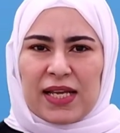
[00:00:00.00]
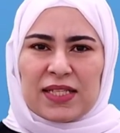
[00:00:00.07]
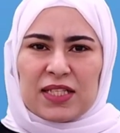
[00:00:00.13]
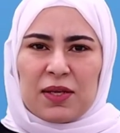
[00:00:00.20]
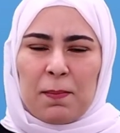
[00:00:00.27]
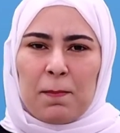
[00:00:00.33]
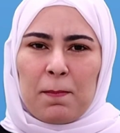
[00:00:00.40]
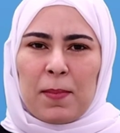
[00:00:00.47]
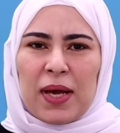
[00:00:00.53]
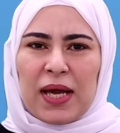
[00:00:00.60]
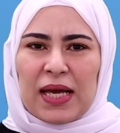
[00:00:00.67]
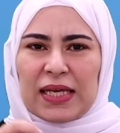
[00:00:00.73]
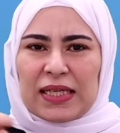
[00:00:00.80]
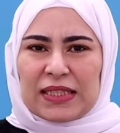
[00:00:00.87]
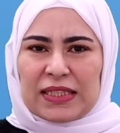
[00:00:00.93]
You should
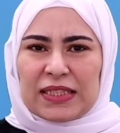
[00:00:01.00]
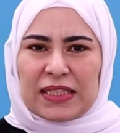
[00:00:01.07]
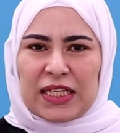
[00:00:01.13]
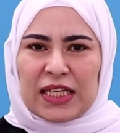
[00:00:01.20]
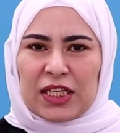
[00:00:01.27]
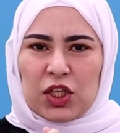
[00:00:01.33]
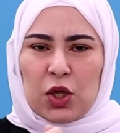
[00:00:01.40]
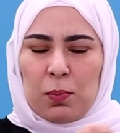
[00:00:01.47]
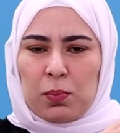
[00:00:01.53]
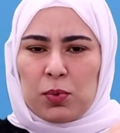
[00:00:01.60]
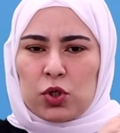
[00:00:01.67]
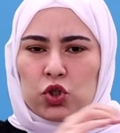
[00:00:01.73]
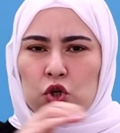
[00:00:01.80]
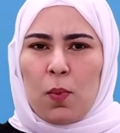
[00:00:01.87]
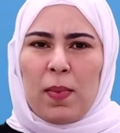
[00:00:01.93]
write a full
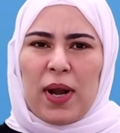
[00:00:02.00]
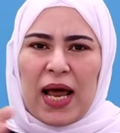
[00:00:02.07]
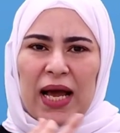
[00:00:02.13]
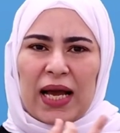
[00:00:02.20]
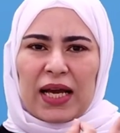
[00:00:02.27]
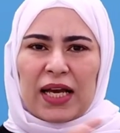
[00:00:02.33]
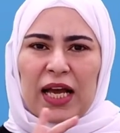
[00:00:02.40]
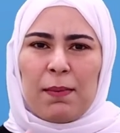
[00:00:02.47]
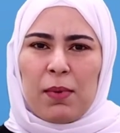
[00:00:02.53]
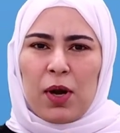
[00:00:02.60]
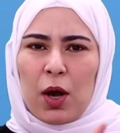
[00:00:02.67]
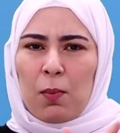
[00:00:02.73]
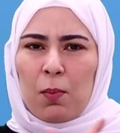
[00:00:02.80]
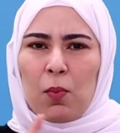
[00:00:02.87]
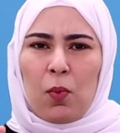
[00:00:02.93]
sentence.
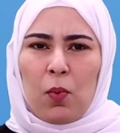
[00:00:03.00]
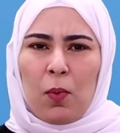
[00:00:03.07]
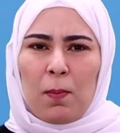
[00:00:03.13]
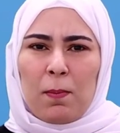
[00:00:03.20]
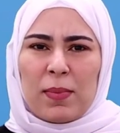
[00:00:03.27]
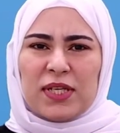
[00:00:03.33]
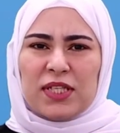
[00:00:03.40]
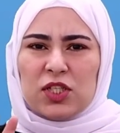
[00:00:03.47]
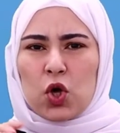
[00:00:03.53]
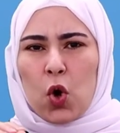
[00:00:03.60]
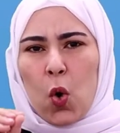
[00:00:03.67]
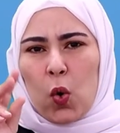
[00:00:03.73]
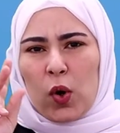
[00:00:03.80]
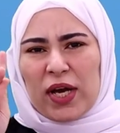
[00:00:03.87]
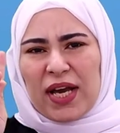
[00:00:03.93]
Let's take a look
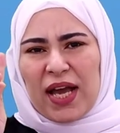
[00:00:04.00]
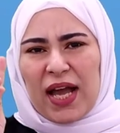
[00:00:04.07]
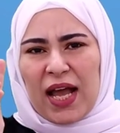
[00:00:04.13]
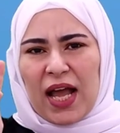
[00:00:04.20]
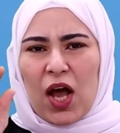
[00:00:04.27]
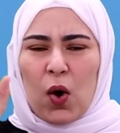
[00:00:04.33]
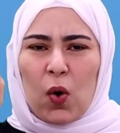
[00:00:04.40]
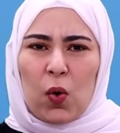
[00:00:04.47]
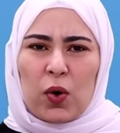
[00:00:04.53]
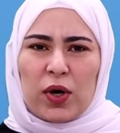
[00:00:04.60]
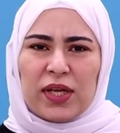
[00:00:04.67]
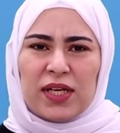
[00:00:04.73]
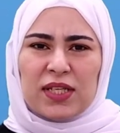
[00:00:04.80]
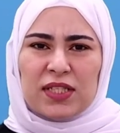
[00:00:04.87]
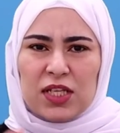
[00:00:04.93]
at some
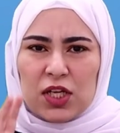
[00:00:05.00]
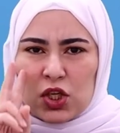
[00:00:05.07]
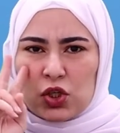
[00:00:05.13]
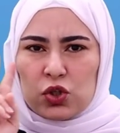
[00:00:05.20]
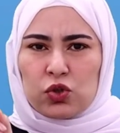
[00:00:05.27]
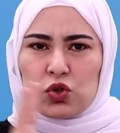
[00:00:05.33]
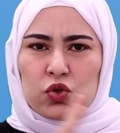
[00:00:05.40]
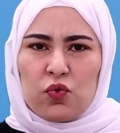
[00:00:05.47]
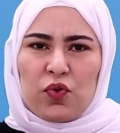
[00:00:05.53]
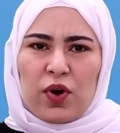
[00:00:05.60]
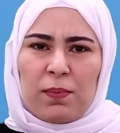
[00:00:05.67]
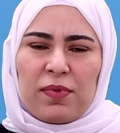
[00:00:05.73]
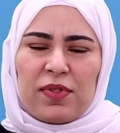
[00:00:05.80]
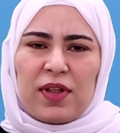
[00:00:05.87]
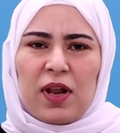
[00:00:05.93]
examples. You
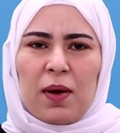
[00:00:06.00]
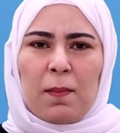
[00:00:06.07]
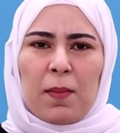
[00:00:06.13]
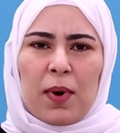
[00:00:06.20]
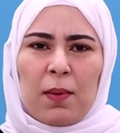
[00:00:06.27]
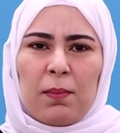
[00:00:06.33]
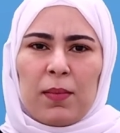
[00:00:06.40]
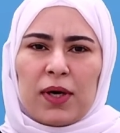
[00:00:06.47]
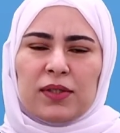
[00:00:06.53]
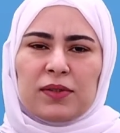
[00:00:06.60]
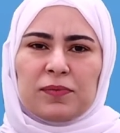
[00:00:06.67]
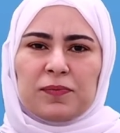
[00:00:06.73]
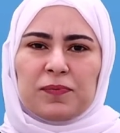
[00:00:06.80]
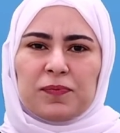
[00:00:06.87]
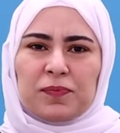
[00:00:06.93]
had an amazing
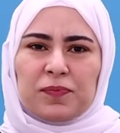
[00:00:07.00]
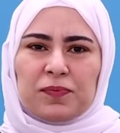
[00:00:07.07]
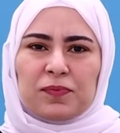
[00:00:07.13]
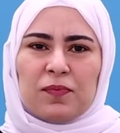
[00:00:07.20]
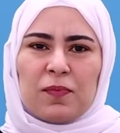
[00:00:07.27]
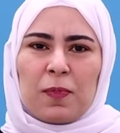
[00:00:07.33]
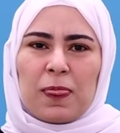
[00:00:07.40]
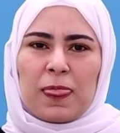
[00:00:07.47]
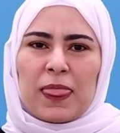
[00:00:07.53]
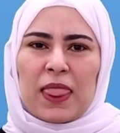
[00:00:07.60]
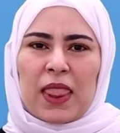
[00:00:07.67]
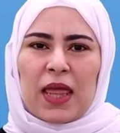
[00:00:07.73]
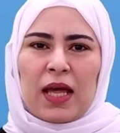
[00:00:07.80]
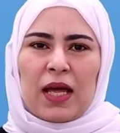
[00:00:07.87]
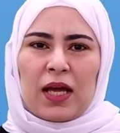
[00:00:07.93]
dinner at a
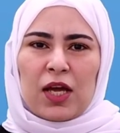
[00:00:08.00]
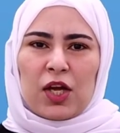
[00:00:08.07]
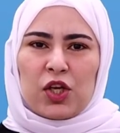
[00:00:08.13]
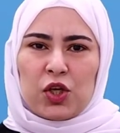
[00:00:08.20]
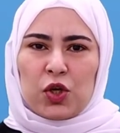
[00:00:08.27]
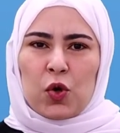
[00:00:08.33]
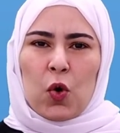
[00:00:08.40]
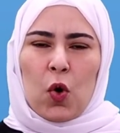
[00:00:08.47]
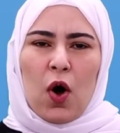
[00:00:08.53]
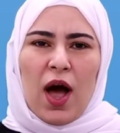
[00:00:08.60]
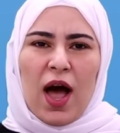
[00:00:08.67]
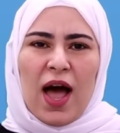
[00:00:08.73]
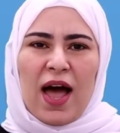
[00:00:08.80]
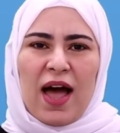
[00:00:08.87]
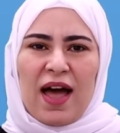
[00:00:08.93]
restaurant. You
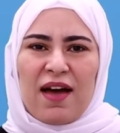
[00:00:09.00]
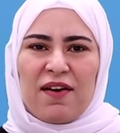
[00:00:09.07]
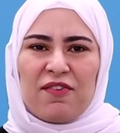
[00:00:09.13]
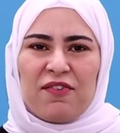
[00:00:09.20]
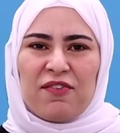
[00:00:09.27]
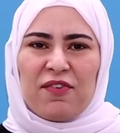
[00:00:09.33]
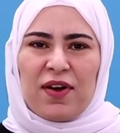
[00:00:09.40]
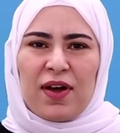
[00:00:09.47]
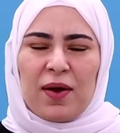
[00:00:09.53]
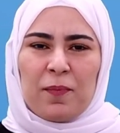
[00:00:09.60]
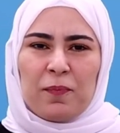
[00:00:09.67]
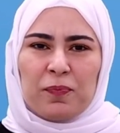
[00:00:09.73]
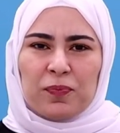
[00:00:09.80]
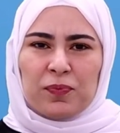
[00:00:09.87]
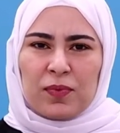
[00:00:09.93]
want your friends to
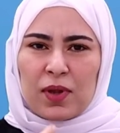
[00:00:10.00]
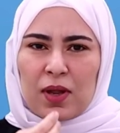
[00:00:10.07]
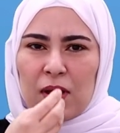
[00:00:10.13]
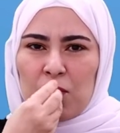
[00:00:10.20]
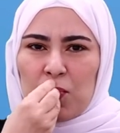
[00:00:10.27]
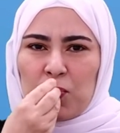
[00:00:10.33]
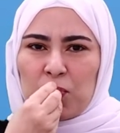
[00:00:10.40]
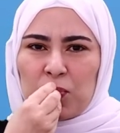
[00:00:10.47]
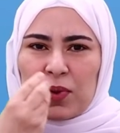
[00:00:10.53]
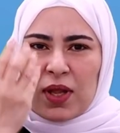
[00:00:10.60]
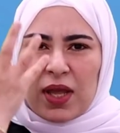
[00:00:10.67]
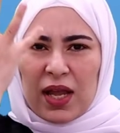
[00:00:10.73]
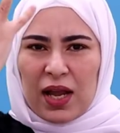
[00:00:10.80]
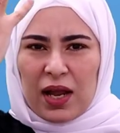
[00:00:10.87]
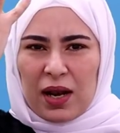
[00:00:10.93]
try it.
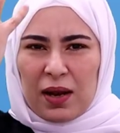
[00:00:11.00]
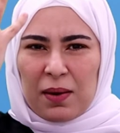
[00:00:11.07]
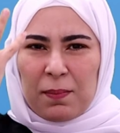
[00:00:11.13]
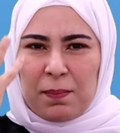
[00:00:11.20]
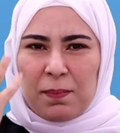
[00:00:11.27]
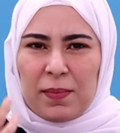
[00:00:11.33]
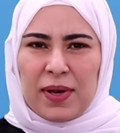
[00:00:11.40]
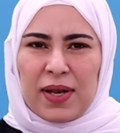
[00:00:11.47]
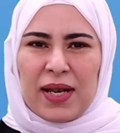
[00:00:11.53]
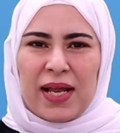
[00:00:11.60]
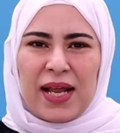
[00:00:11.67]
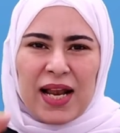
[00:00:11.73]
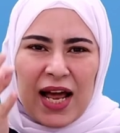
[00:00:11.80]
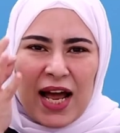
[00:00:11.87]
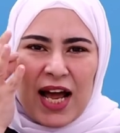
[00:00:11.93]
Now think,
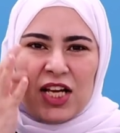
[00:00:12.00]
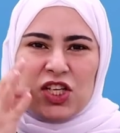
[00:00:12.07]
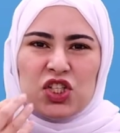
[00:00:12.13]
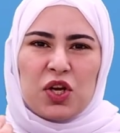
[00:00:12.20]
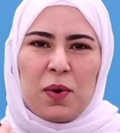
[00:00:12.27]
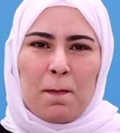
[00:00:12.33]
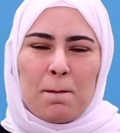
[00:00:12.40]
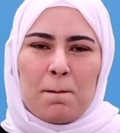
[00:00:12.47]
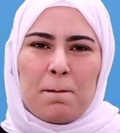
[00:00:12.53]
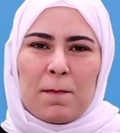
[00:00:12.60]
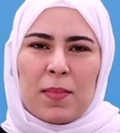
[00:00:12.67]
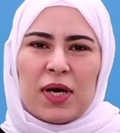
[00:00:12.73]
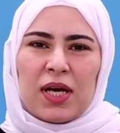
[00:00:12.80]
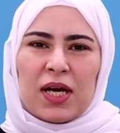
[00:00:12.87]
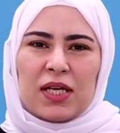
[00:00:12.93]
if you want your
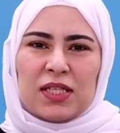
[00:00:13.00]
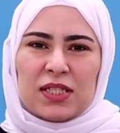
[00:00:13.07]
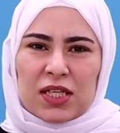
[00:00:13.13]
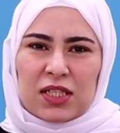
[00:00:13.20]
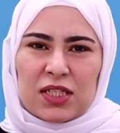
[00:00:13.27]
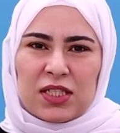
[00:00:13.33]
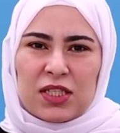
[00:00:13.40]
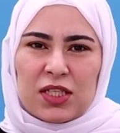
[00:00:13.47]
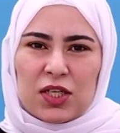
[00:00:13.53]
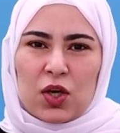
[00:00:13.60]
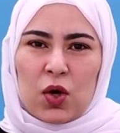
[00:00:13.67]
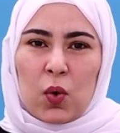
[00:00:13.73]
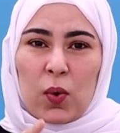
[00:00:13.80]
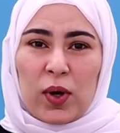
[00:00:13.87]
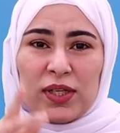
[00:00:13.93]
friends to try
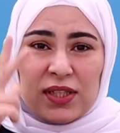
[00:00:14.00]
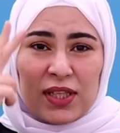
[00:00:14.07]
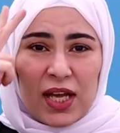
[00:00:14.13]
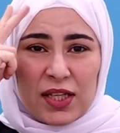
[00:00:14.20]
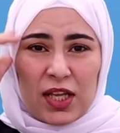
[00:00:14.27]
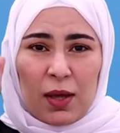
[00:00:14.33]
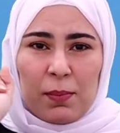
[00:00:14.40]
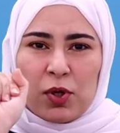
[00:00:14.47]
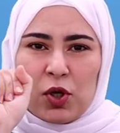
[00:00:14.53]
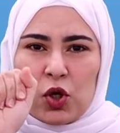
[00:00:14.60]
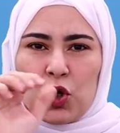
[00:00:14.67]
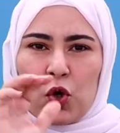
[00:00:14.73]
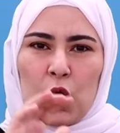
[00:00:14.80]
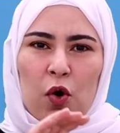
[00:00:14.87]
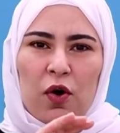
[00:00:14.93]
this restaurant,
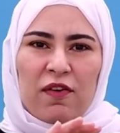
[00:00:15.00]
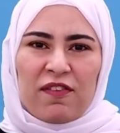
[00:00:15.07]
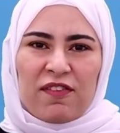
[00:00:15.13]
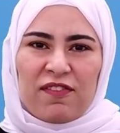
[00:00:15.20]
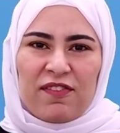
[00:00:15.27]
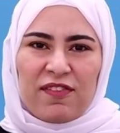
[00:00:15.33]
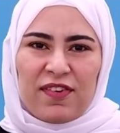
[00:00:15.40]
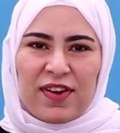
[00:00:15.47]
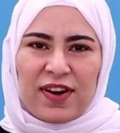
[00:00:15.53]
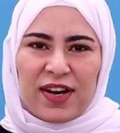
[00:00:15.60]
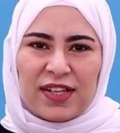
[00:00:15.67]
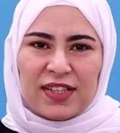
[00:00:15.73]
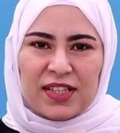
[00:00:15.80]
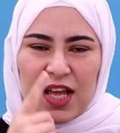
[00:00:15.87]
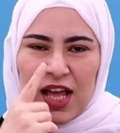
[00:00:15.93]
what are you
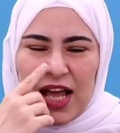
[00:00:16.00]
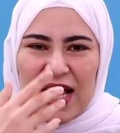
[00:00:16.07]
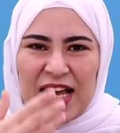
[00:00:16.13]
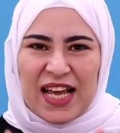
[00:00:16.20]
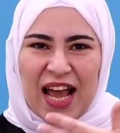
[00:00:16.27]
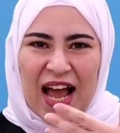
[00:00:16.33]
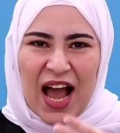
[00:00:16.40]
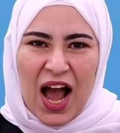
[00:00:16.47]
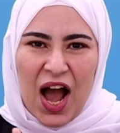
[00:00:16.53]
going to say?